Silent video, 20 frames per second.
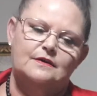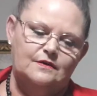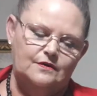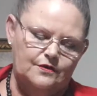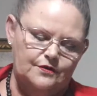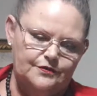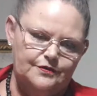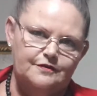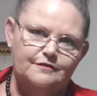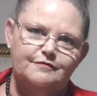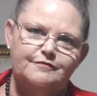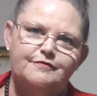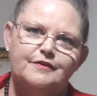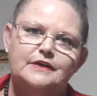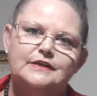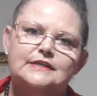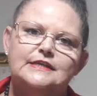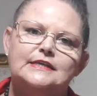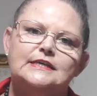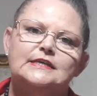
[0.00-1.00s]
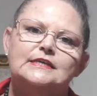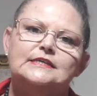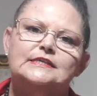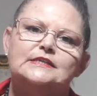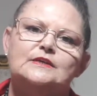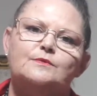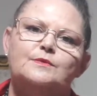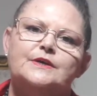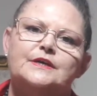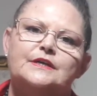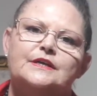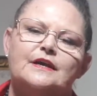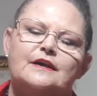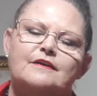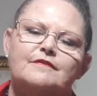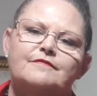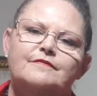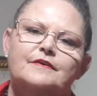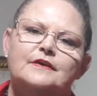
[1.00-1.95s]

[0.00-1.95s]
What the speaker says: on the front here, so we could have